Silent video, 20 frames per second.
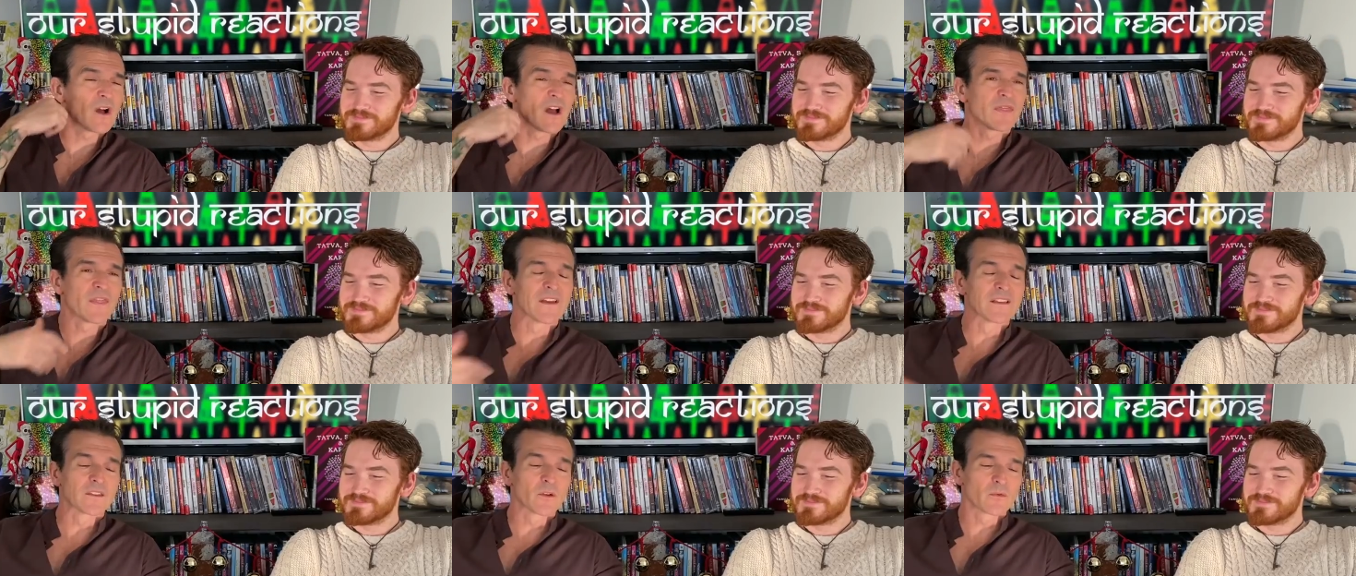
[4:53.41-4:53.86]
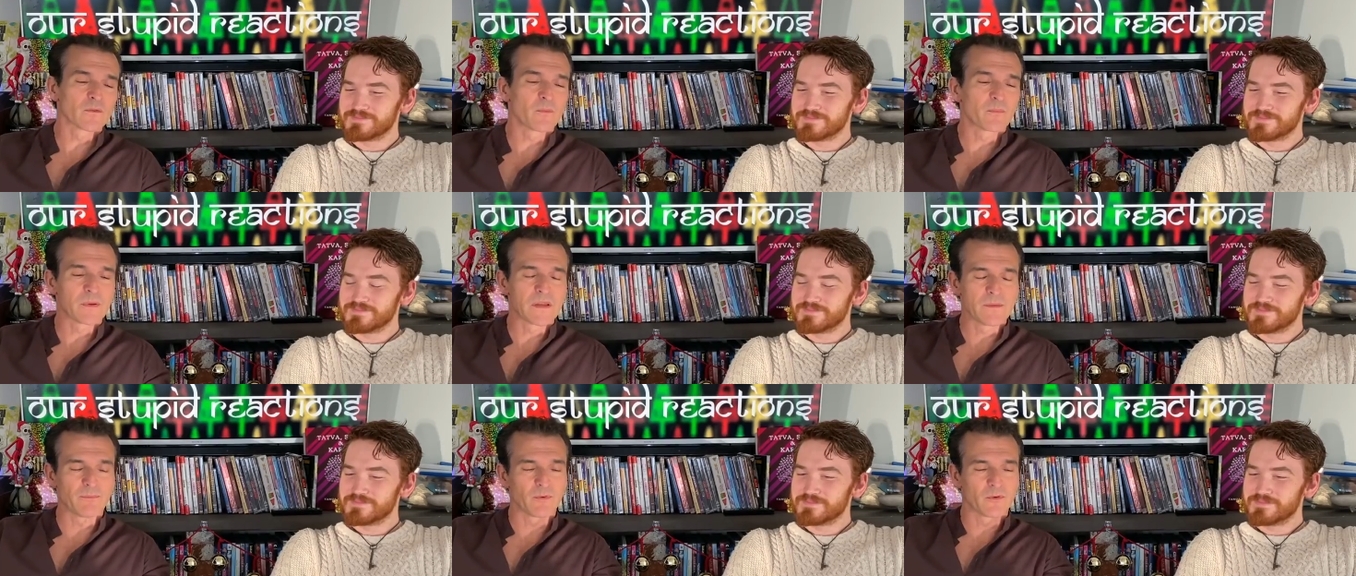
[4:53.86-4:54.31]
Speaker 1: I think there were
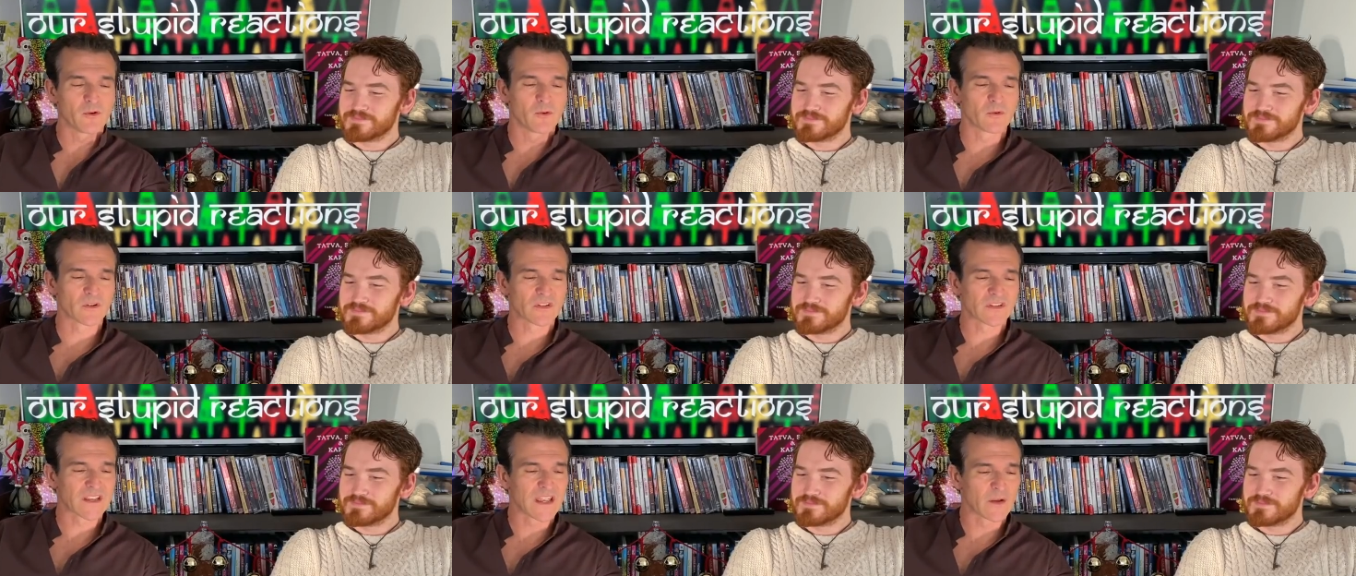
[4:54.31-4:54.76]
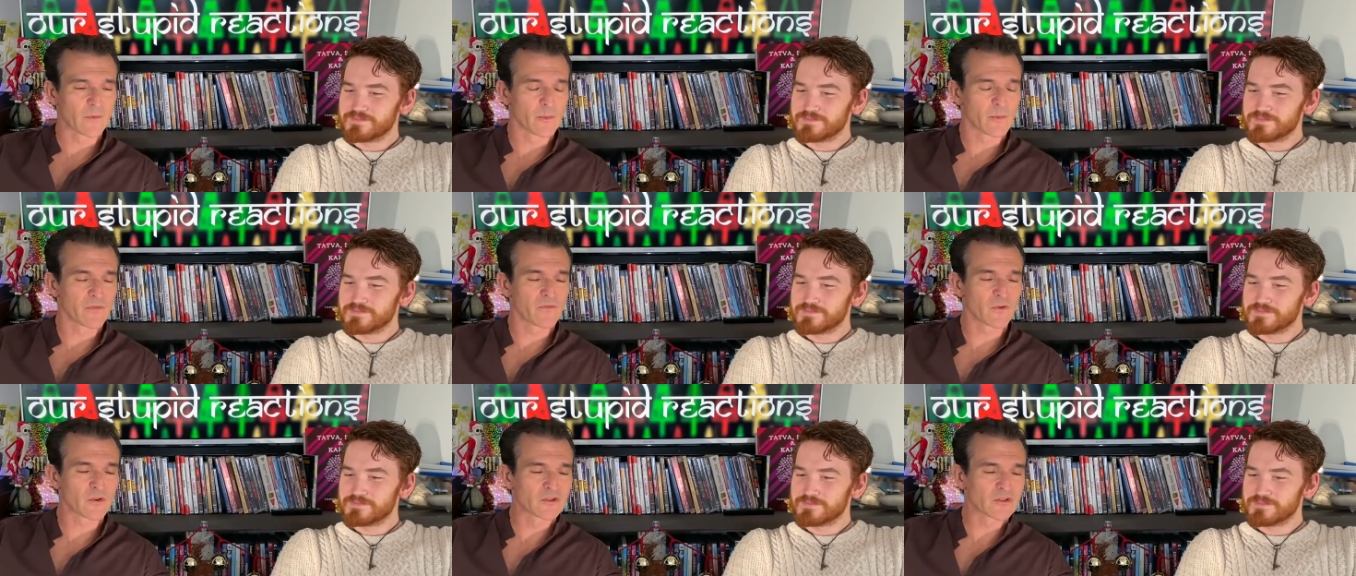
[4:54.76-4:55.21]
people who were saying when
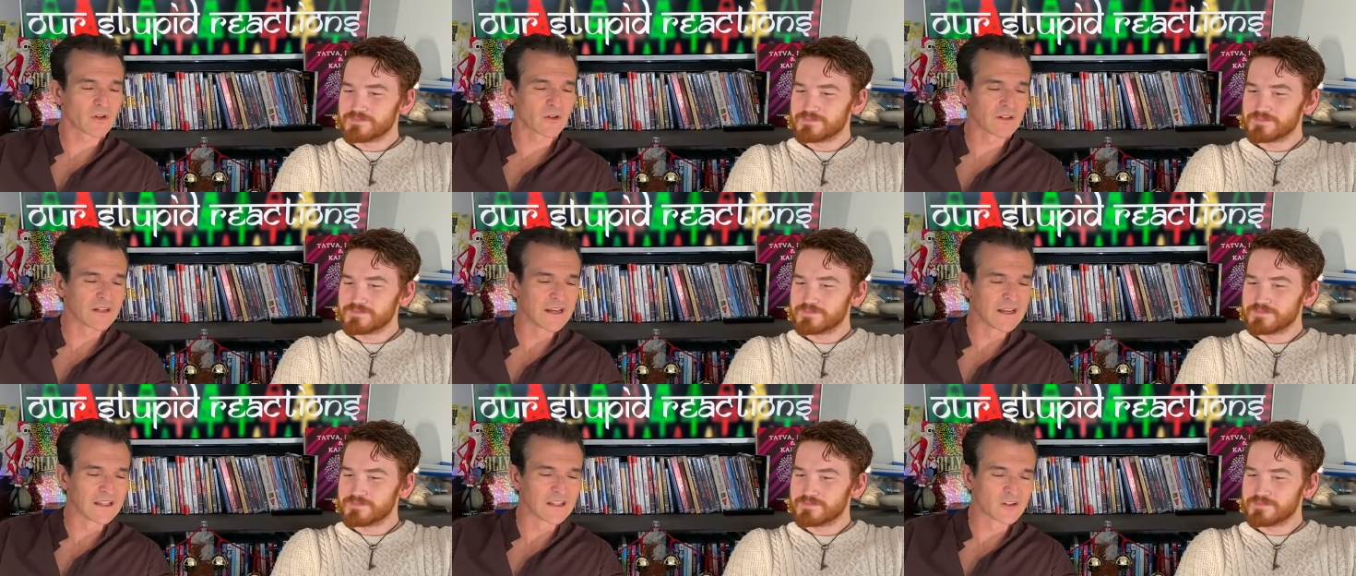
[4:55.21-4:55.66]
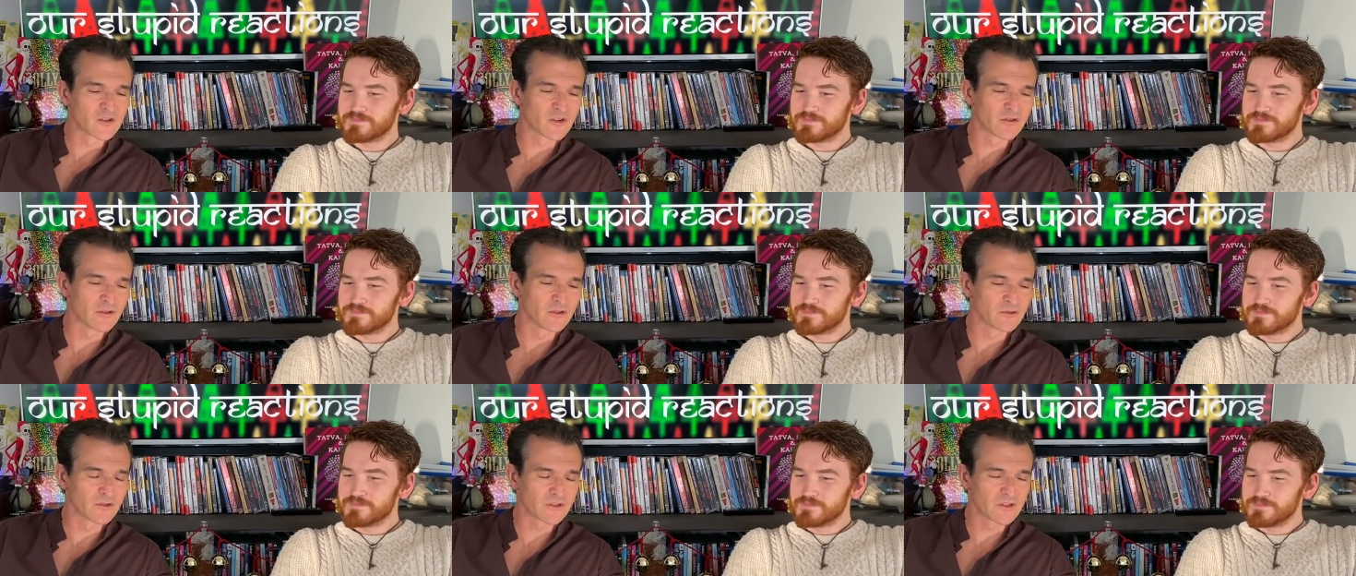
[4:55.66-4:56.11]
we first started getting
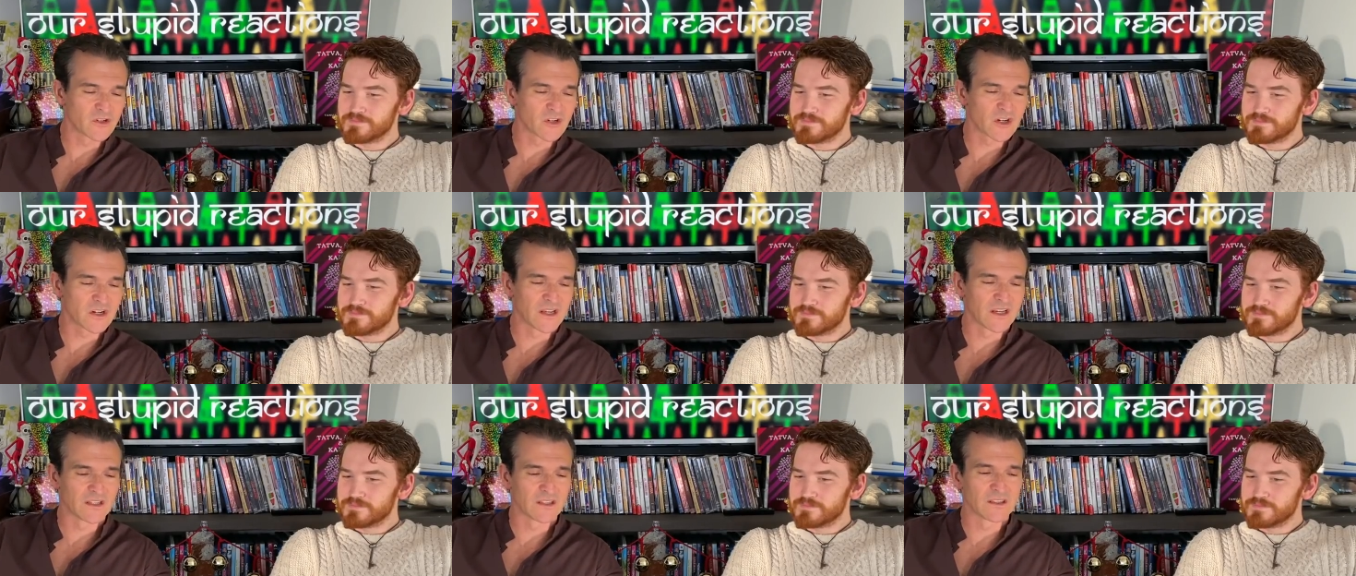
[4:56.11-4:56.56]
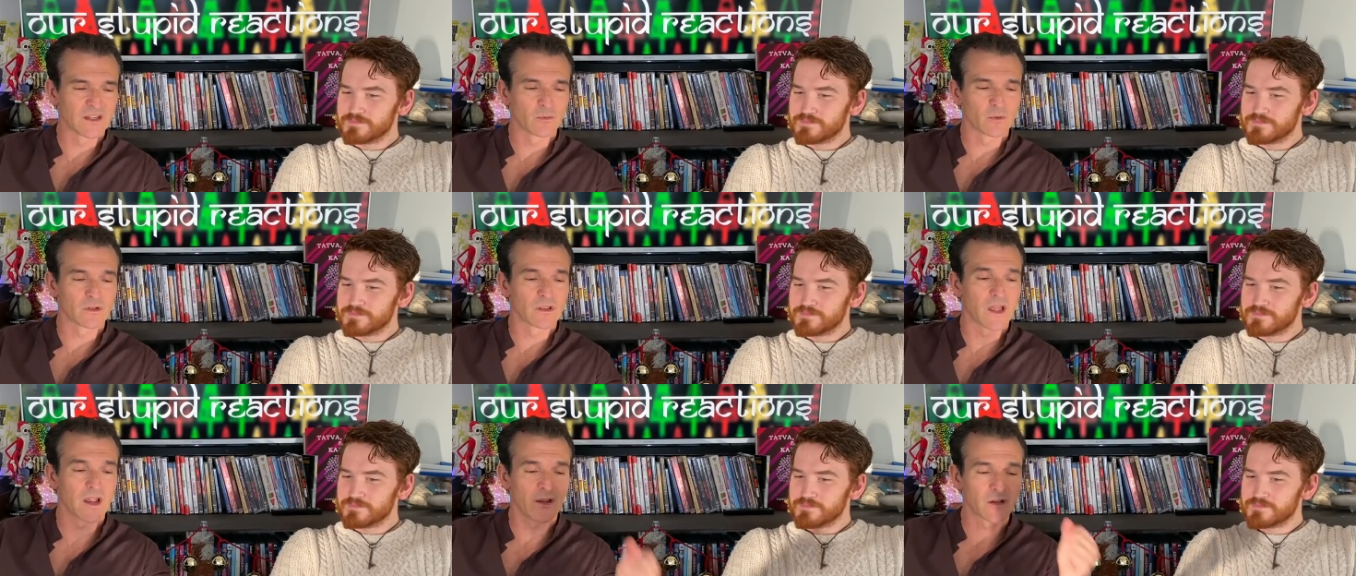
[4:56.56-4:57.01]
introduced to Shahid, they
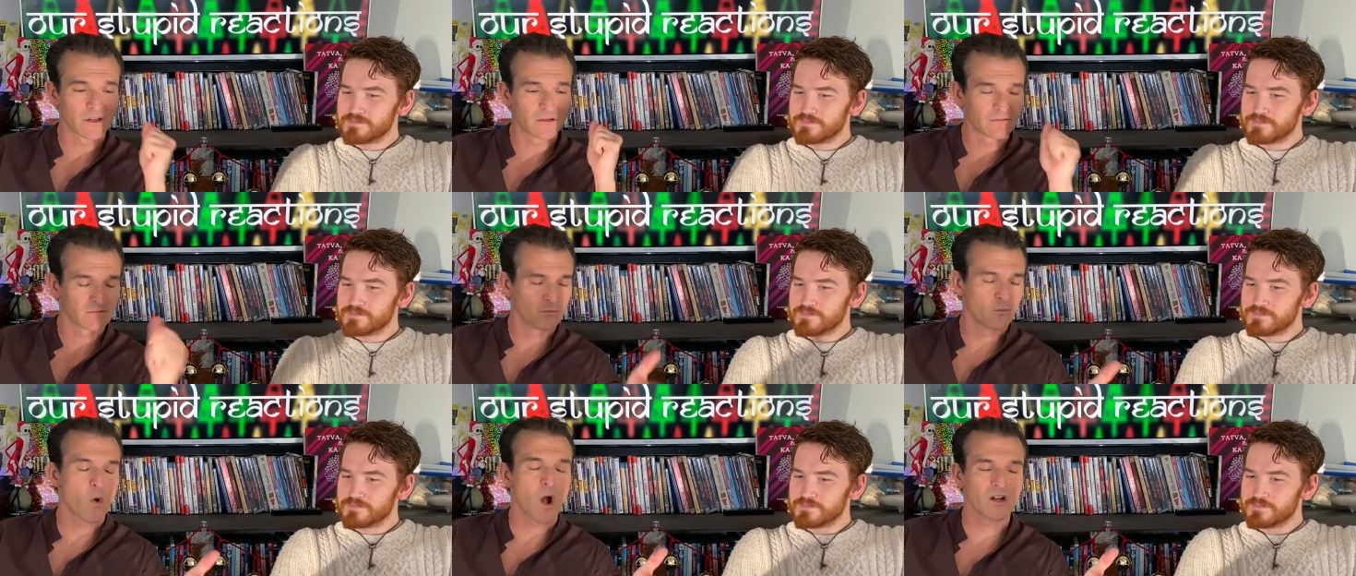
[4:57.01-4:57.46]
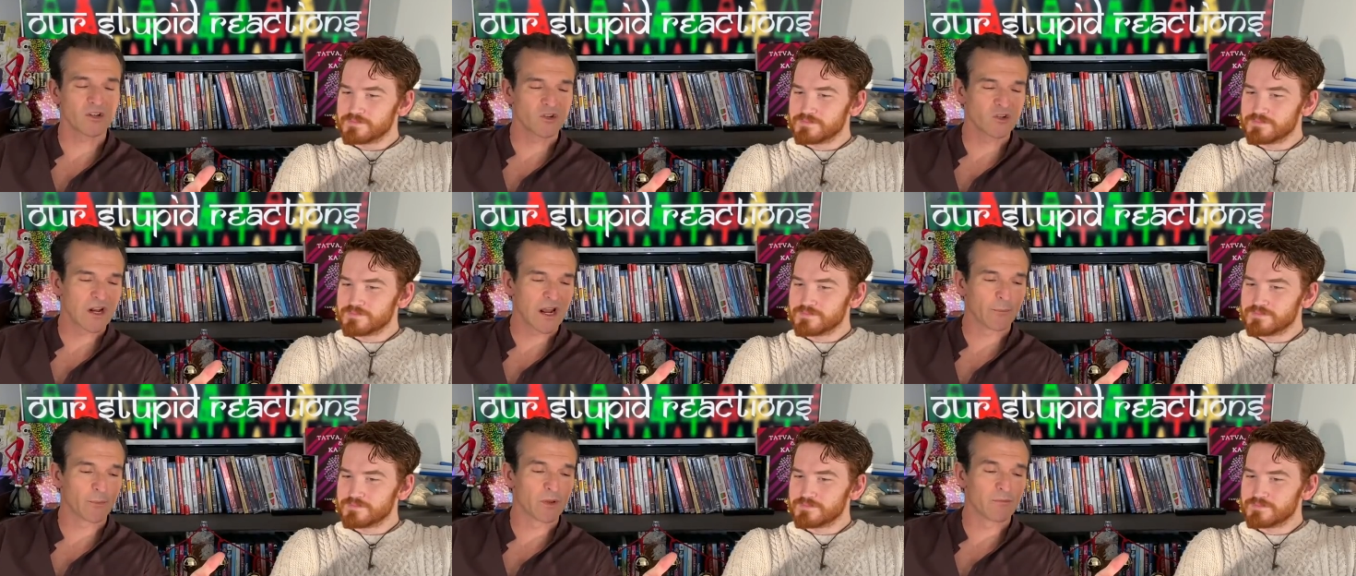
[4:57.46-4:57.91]
were like, watch
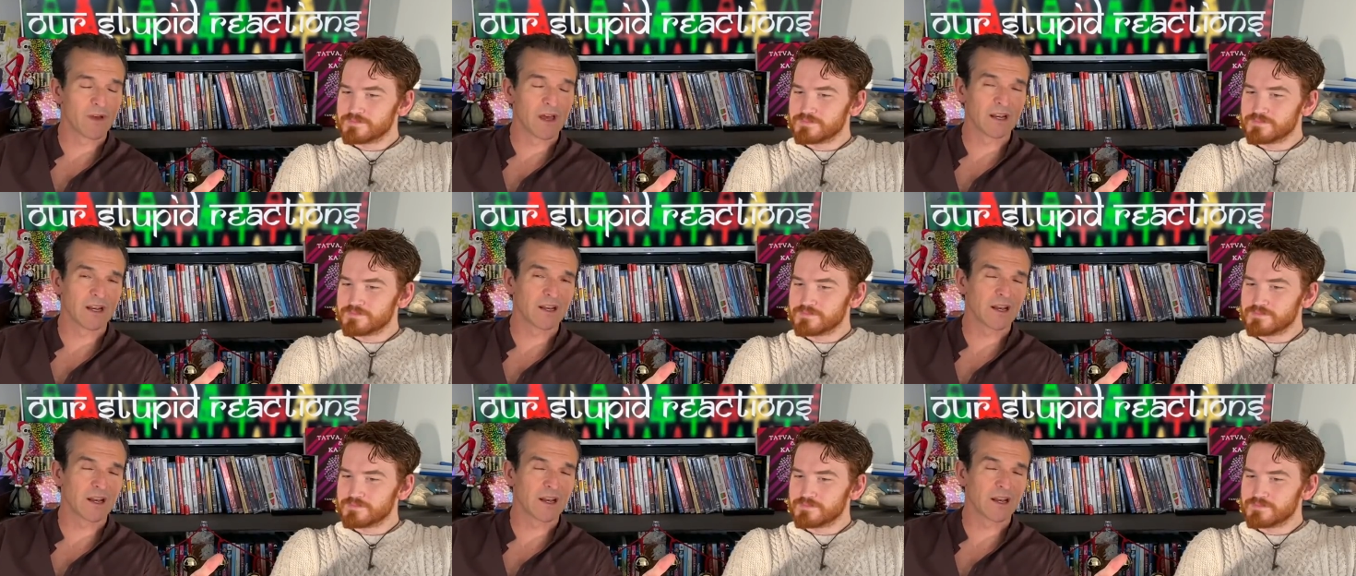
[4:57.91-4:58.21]
Jab We Met.